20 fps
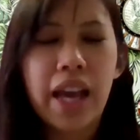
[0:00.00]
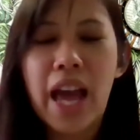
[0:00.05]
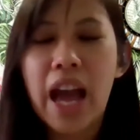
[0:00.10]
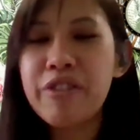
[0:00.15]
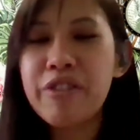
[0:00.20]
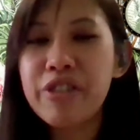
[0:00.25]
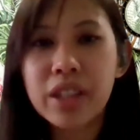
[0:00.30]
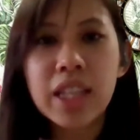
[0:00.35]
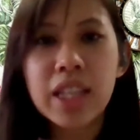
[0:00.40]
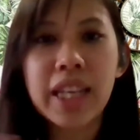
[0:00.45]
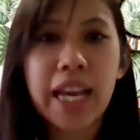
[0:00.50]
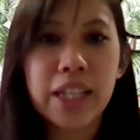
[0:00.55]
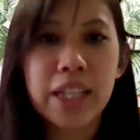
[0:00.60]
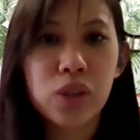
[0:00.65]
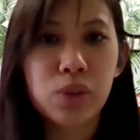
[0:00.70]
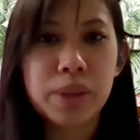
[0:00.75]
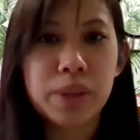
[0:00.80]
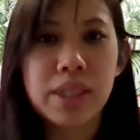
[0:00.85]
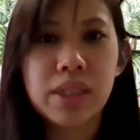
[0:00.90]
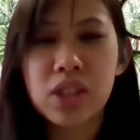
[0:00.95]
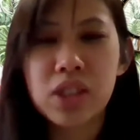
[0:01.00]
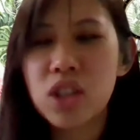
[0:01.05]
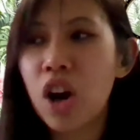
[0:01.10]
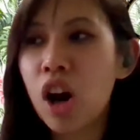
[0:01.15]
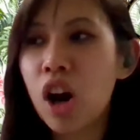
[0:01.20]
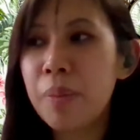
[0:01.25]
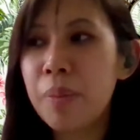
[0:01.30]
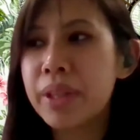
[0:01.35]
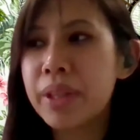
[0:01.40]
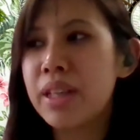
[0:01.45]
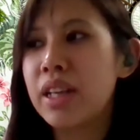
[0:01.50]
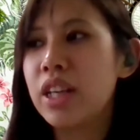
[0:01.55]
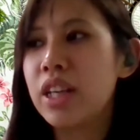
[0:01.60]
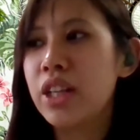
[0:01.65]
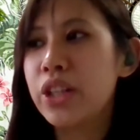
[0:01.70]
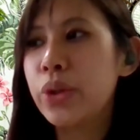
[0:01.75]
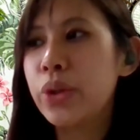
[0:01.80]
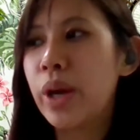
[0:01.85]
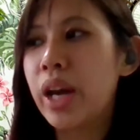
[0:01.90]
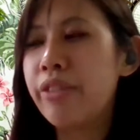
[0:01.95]
Everything has to be stopped.
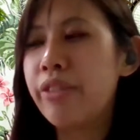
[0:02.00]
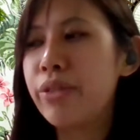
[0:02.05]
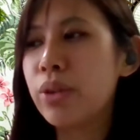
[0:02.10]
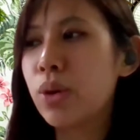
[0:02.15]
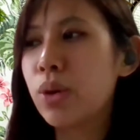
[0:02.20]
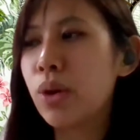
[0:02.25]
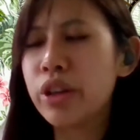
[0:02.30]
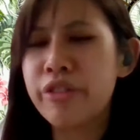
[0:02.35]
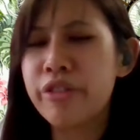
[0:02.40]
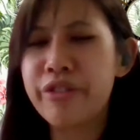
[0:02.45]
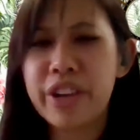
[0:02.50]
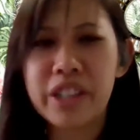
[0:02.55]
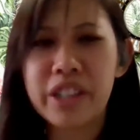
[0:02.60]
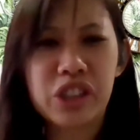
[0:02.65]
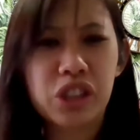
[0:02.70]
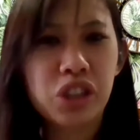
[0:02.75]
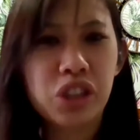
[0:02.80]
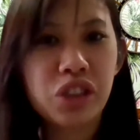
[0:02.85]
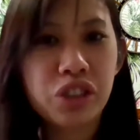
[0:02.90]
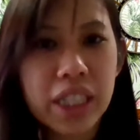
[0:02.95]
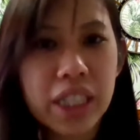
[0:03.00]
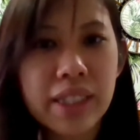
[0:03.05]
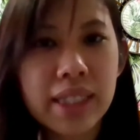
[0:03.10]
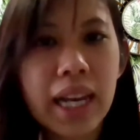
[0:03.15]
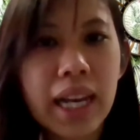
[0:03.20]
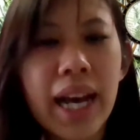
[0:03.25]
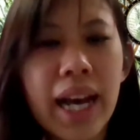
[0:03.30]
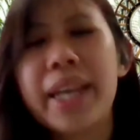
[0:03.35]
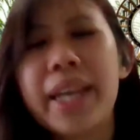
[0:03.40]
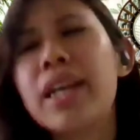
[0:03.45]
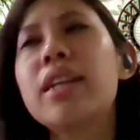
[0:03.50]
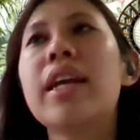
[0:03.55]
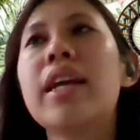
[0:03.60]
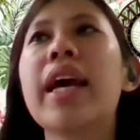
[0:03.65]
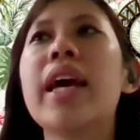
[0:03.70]
You have to go on a very strict diet.